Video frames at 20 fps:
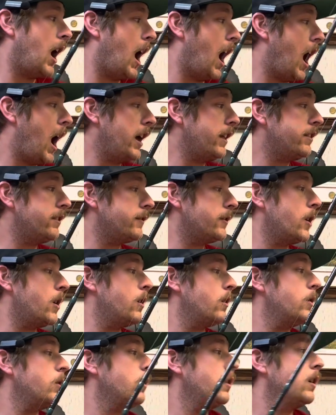I
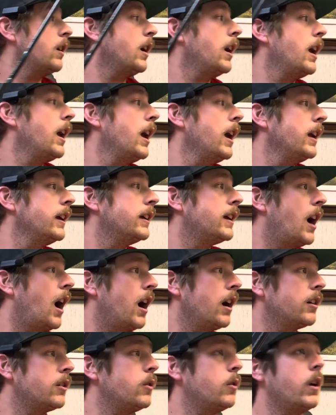throw a
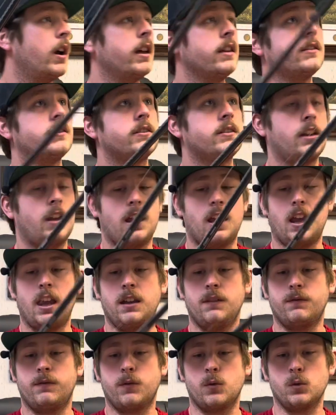Conquest
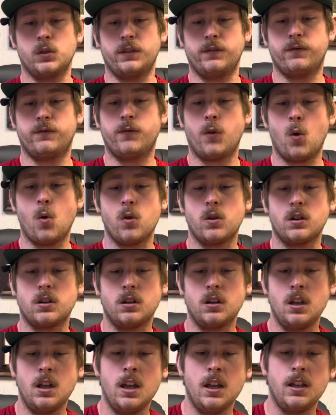844,